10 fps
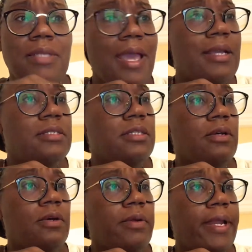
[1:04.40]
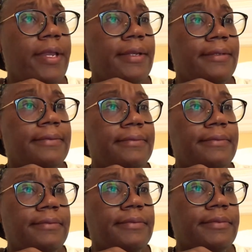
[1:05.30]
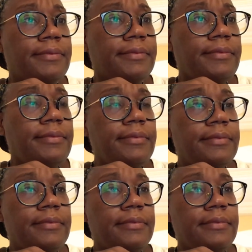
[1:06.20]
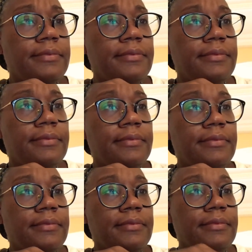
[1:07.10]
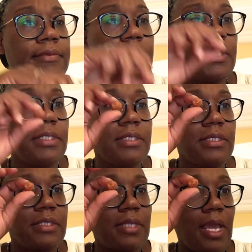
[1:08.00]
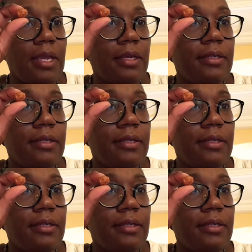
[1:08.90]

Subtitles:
snacks though, right? This is a snack.